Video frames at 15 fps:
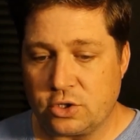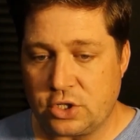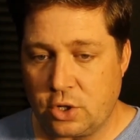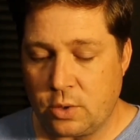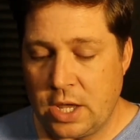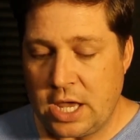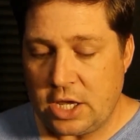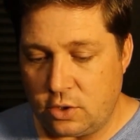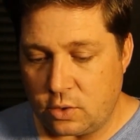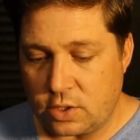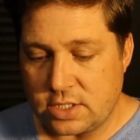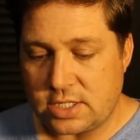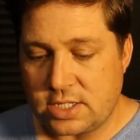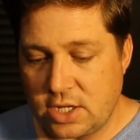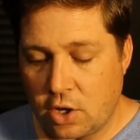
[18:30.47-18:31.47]
So you
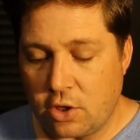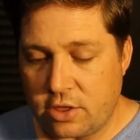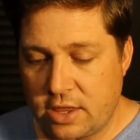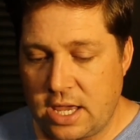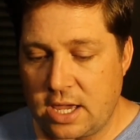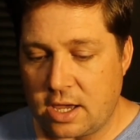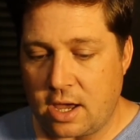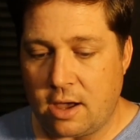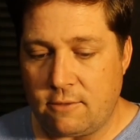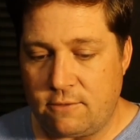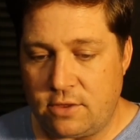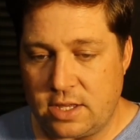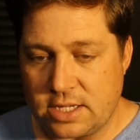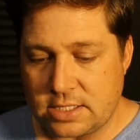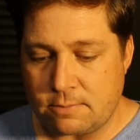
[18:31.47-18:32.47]
can still think
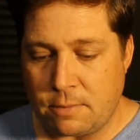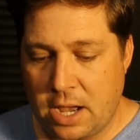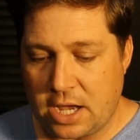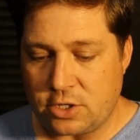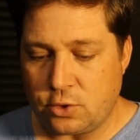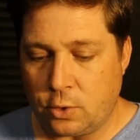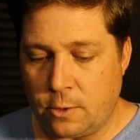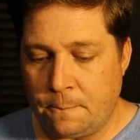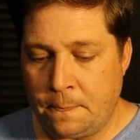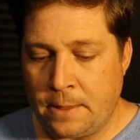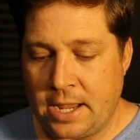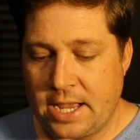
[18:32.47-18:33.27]
of this module